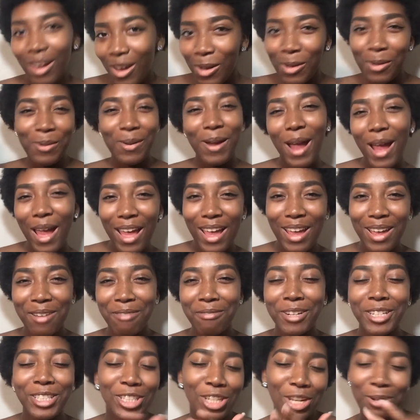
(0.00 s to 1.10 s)
Alright,
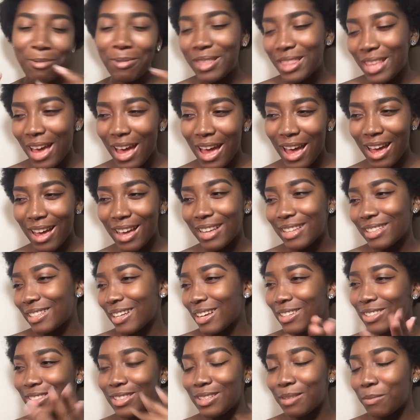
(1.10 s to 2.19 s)
we're done with the eyes.
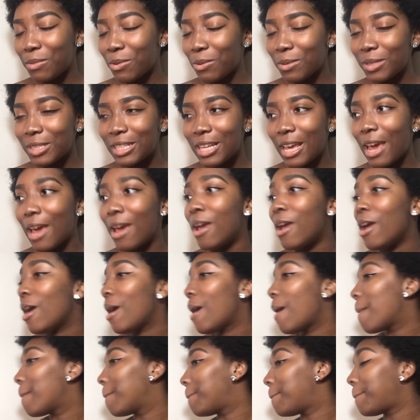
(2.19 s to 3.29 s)
How simple was that?
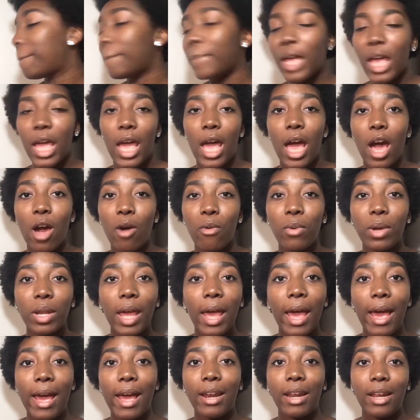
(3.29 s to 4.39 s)
But I want
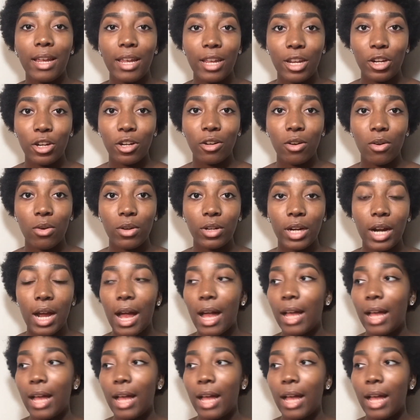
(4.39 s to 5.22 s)
to add an inner corner